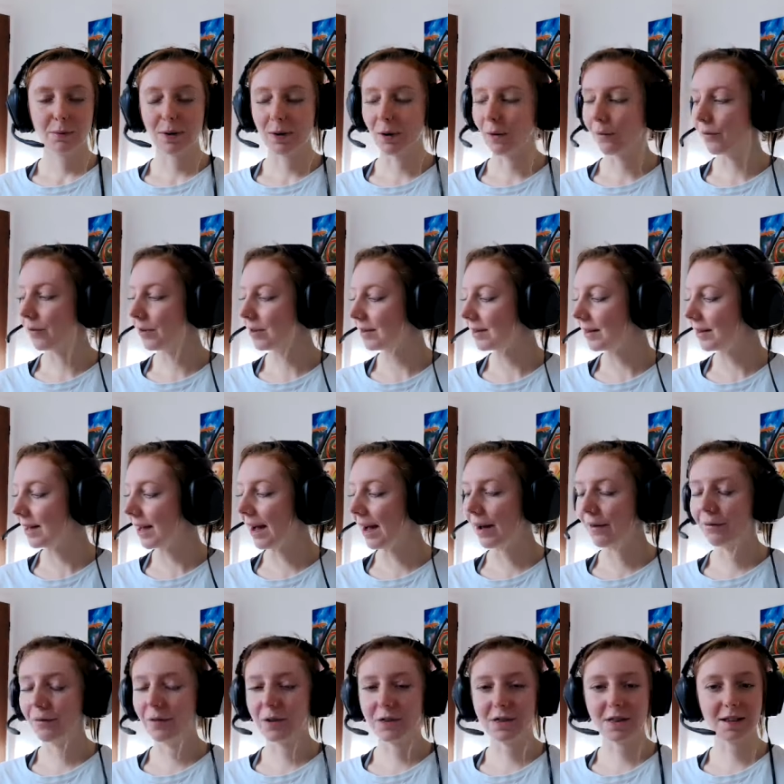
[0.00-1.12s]
we obviously
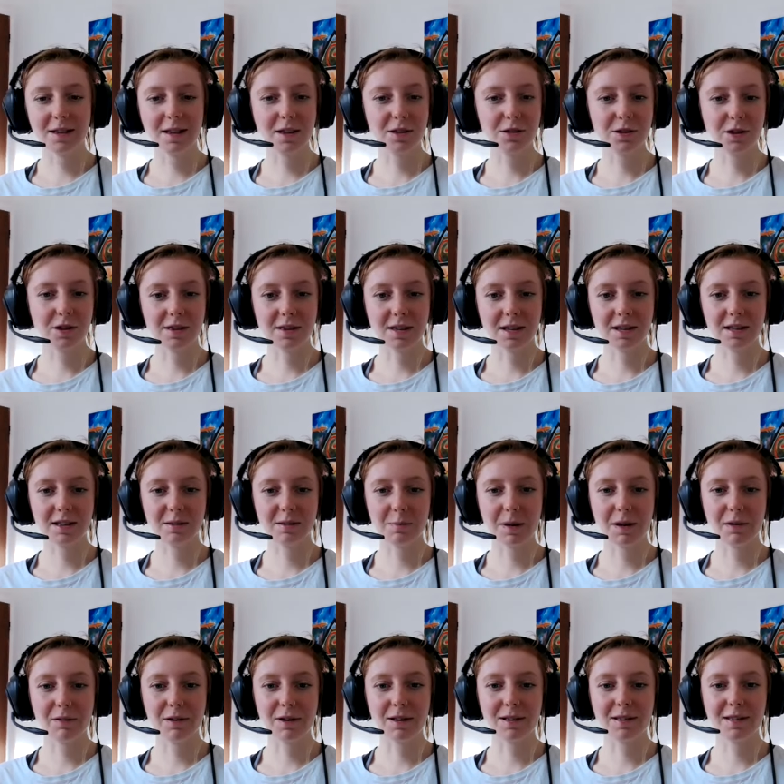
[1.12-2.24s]
have a delicious
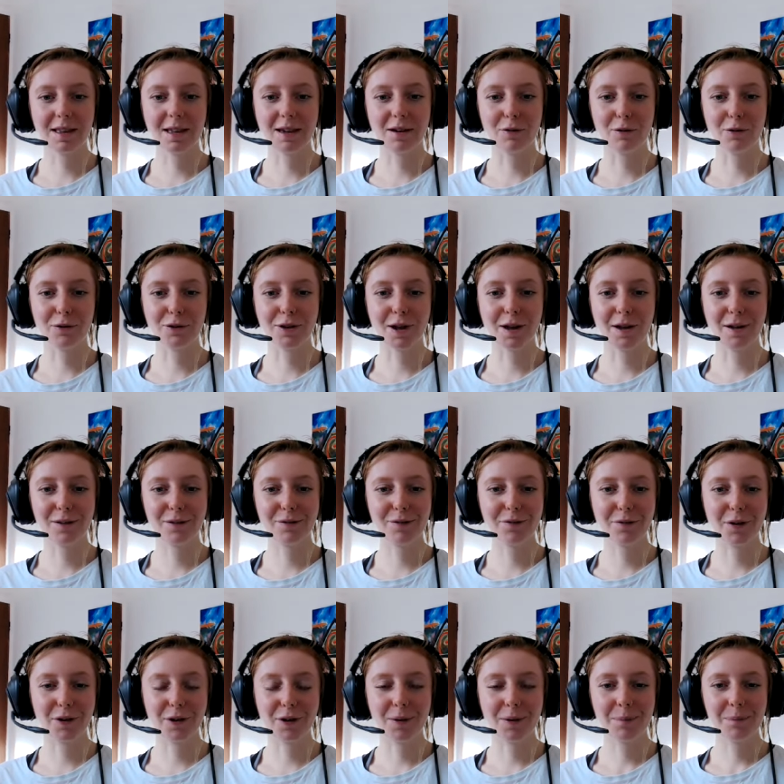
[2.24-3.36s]
experience here on earth
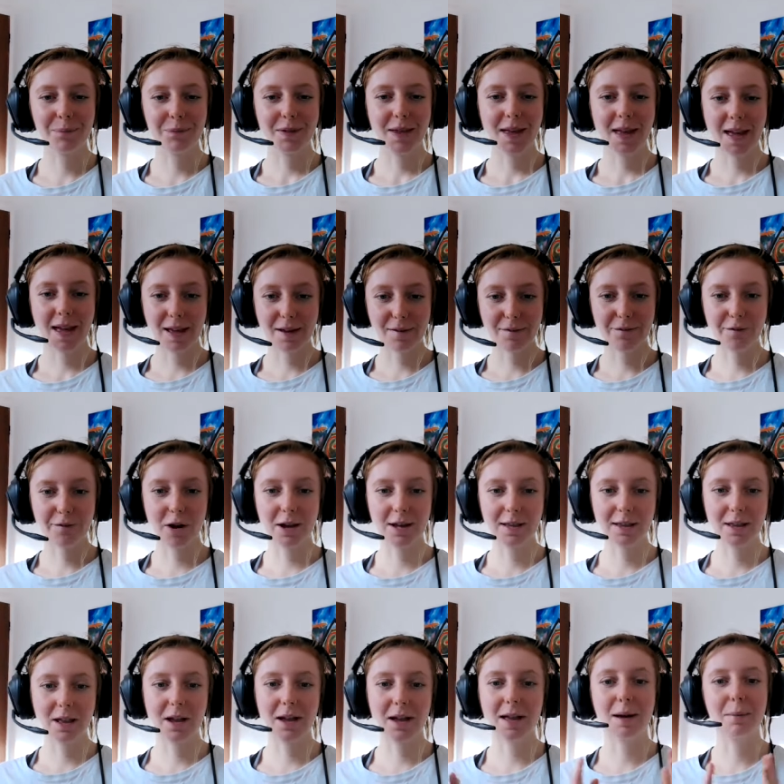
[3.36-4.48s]
for a
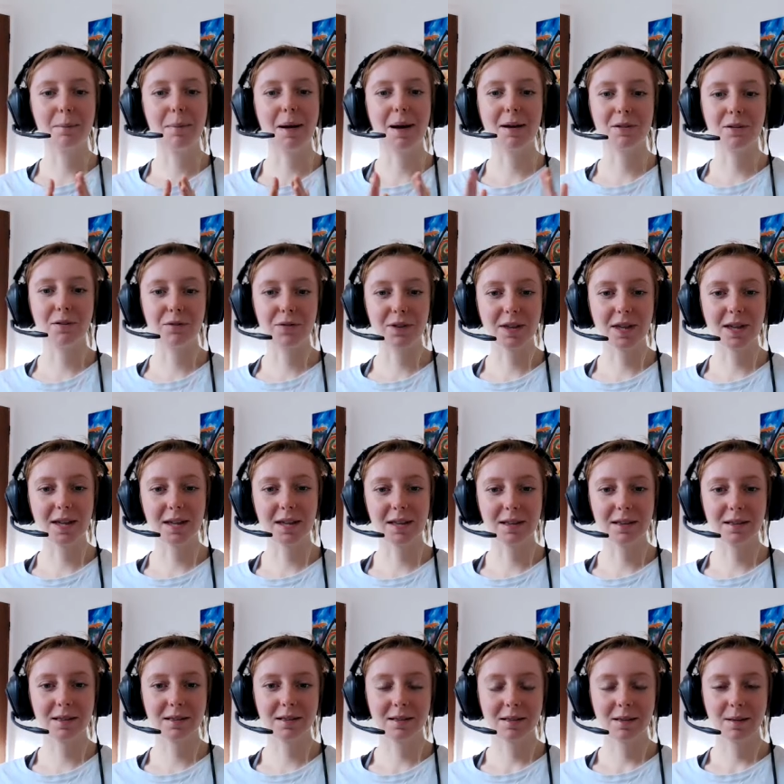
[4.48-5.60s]
finite amount of
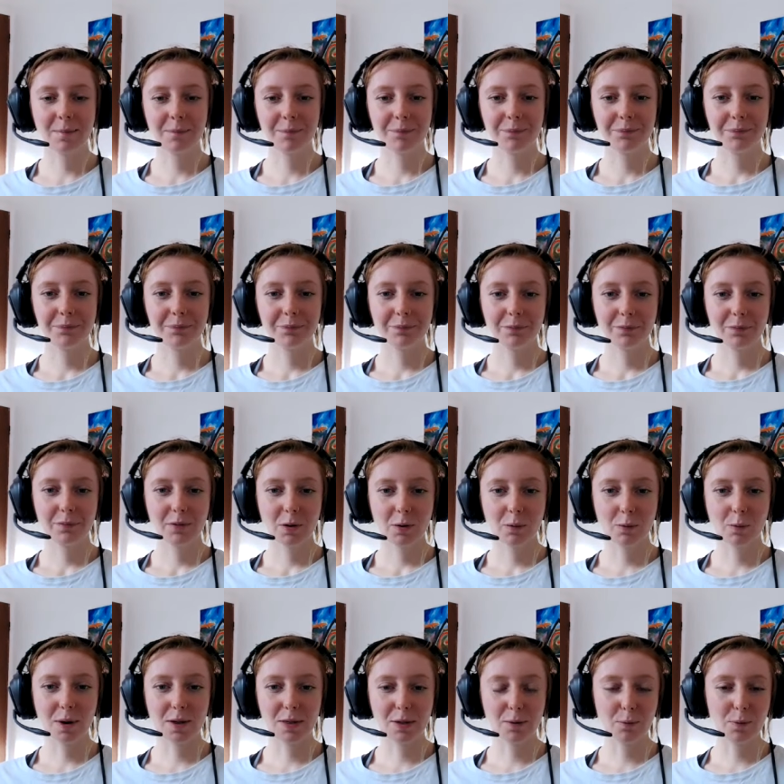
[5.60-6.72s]
years
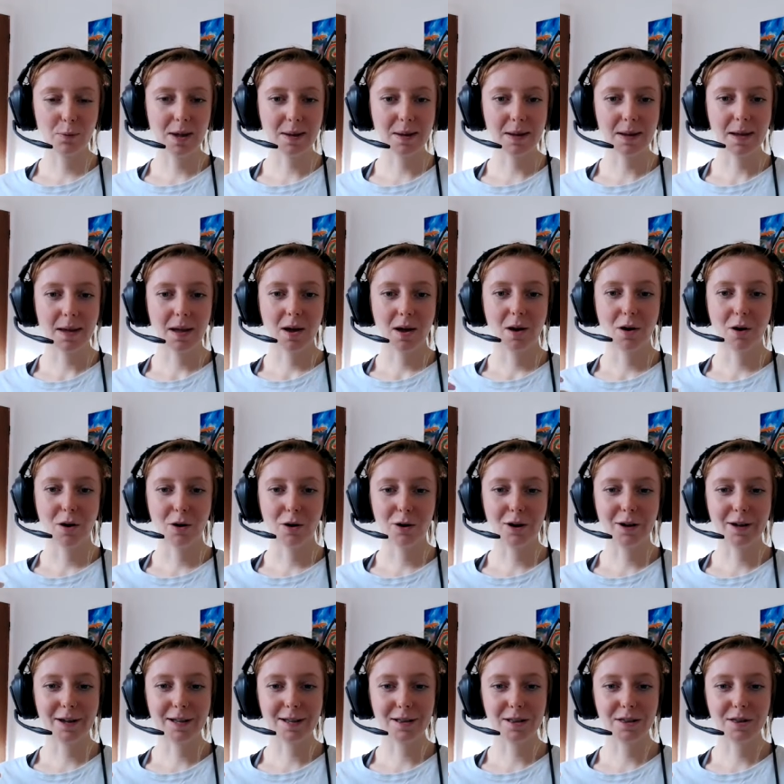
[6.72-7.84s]
whether we are
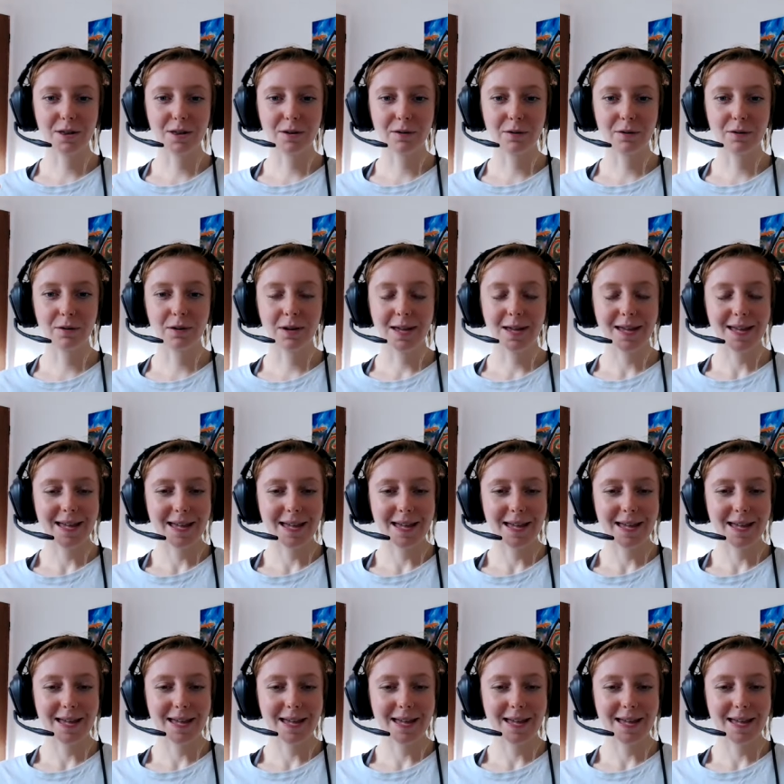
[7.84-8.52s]
going to